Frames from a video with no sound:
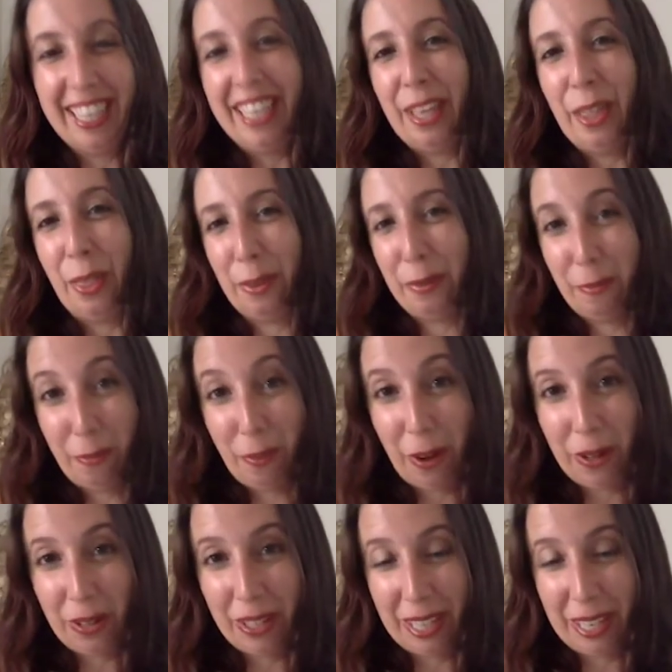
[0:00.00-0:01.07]
the
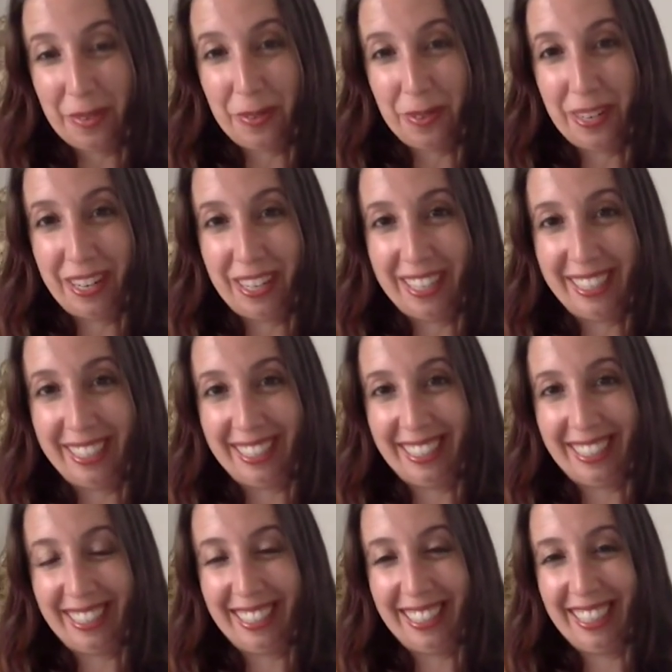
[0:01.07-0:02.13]
fall
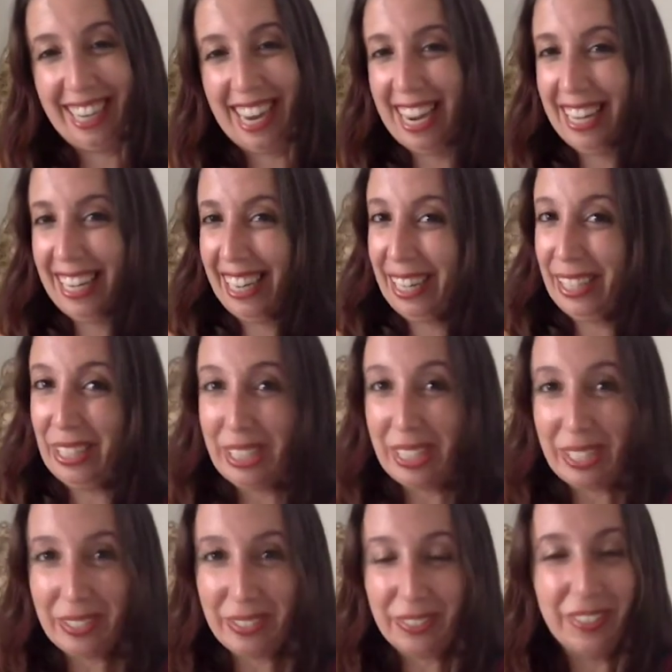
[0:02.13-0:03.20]
equinox and
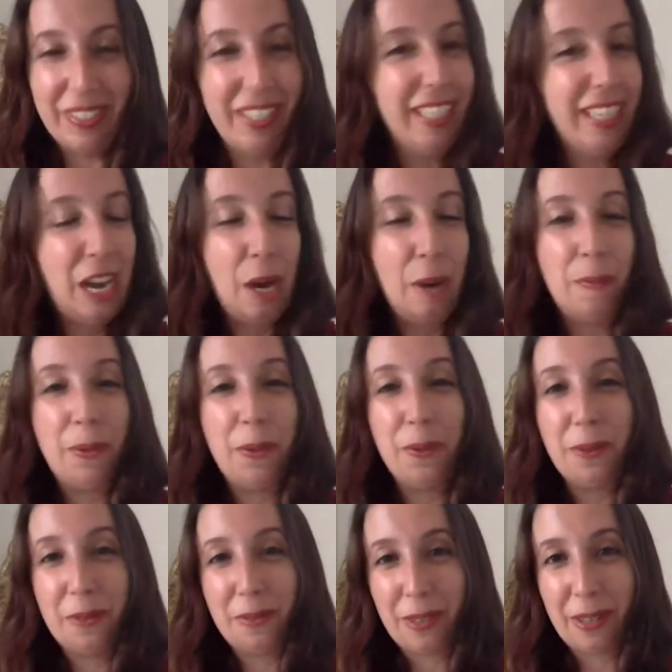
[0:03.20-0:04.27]
into a
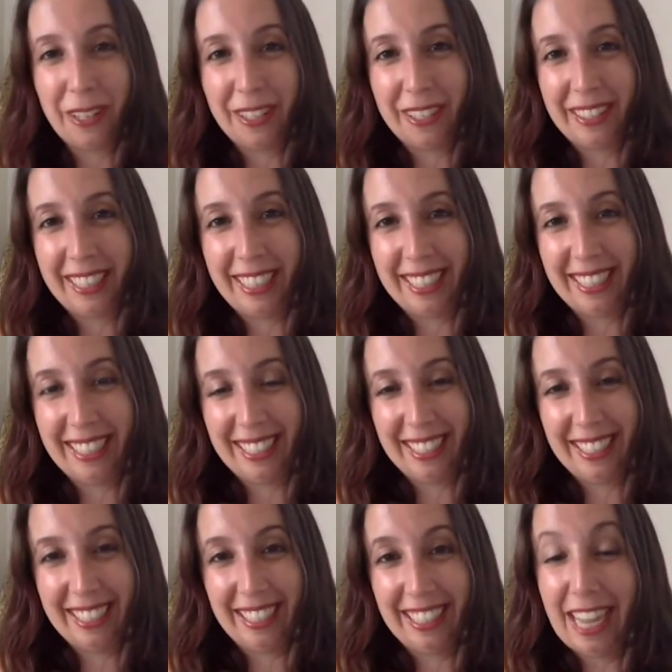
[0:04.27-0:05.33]
beautiful holiday
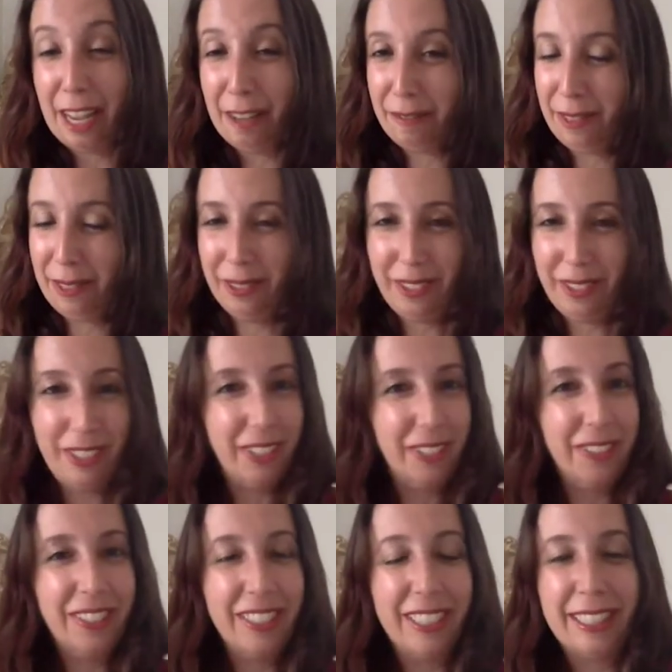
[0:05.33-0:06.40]
season if you
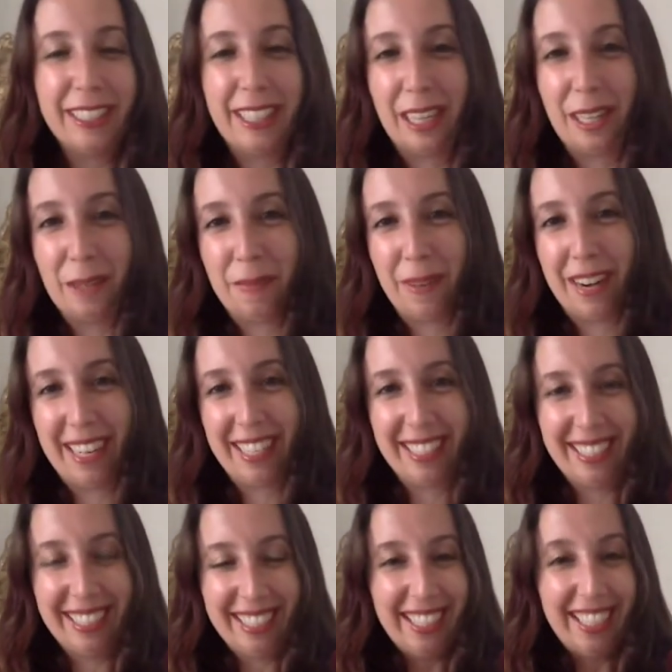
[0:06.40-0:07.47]
choose to celebrate.
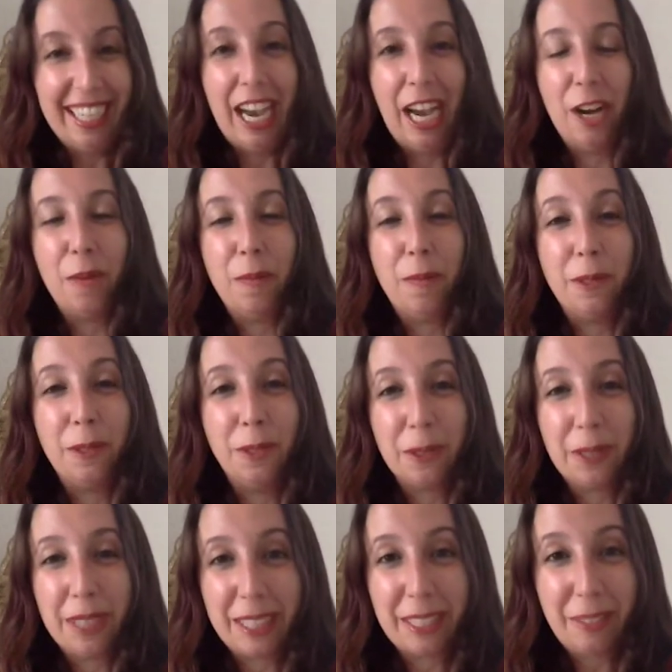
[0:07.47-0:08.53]
I hope you
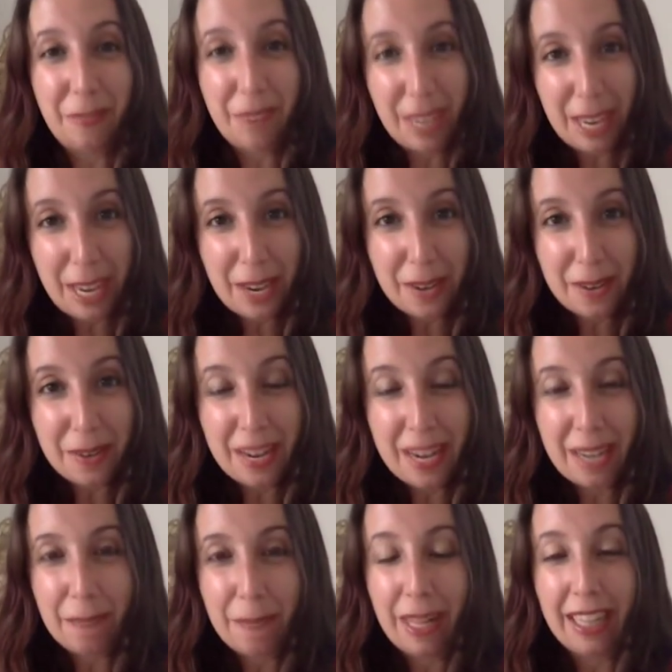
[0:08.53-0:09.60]
enjoyed this video.
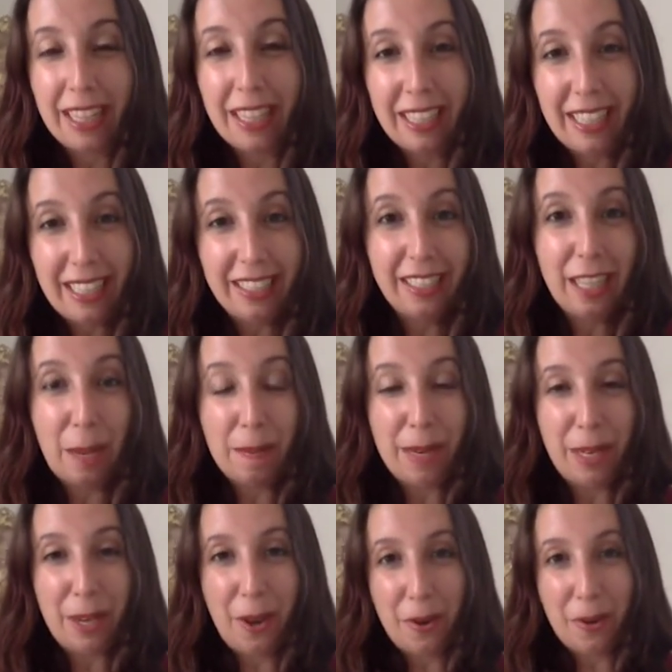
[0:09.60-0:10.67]
Please let me
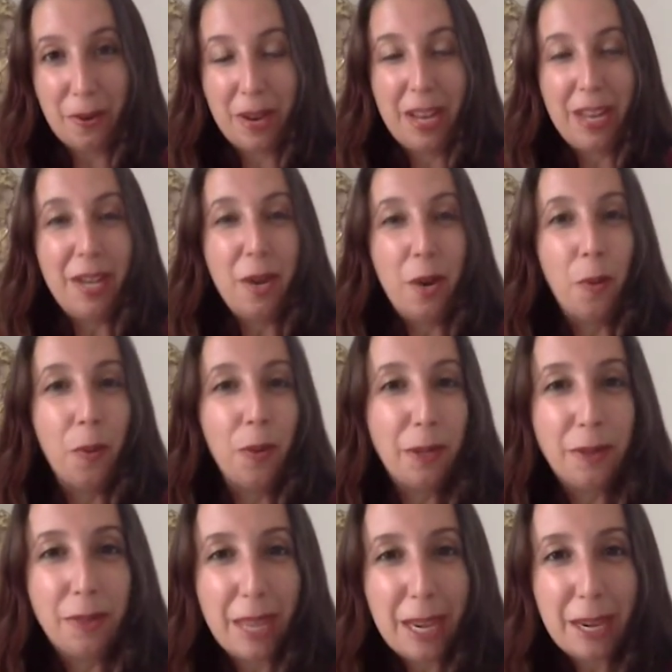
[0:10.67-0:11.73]
know what
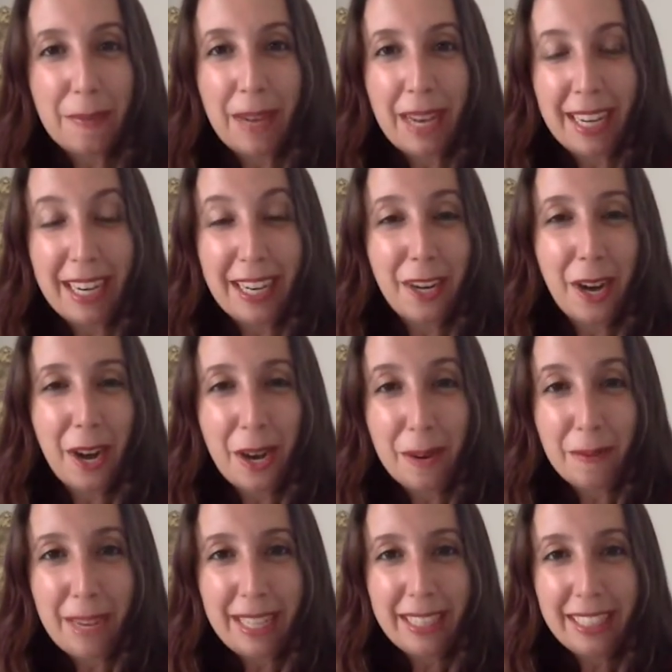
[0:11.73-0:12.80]
you think about it.
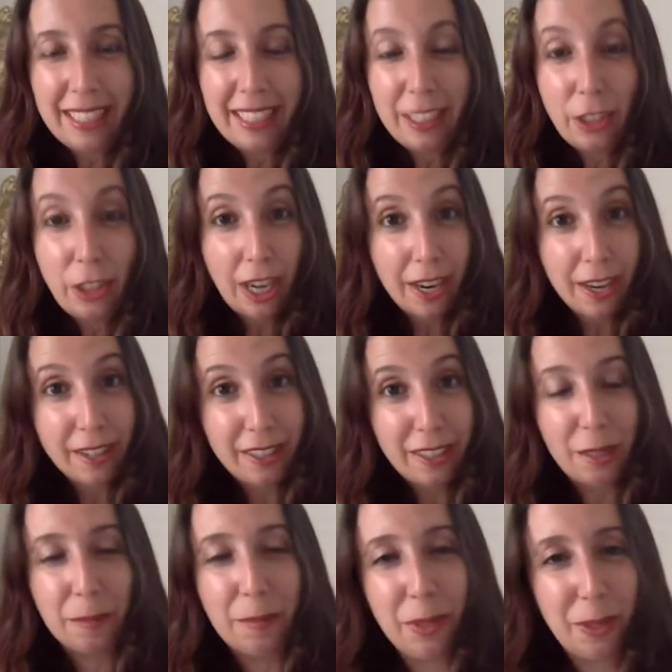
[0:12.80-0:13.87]
Comment, share,
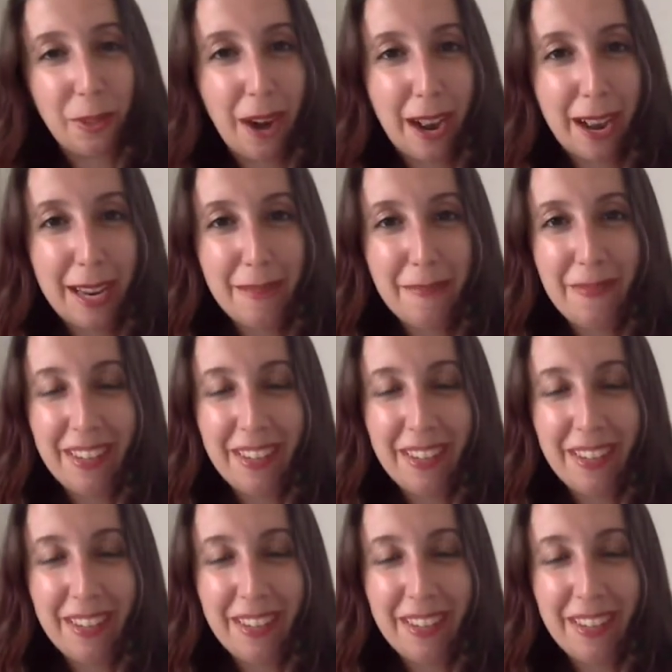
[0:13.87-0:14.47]
subscribe,